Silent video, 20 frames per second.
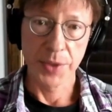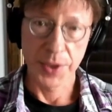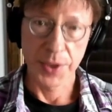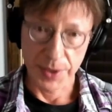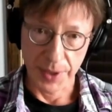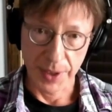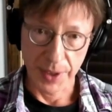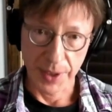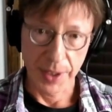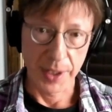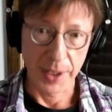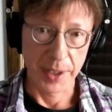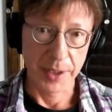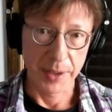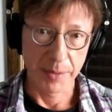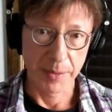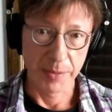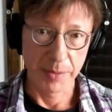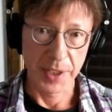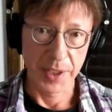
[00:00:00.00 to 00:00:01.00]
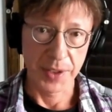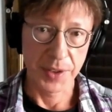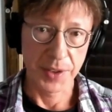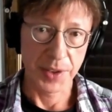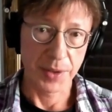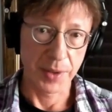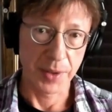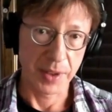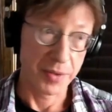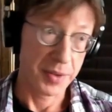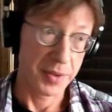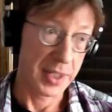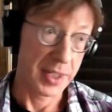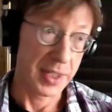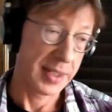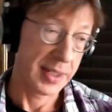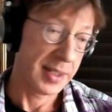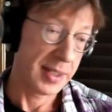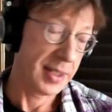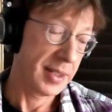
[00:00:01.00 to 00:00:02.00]
start considering the
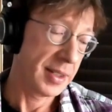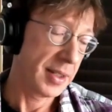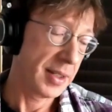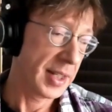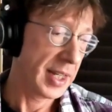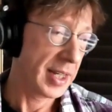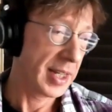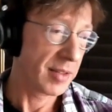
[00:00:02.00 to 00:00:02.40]
fact that okay,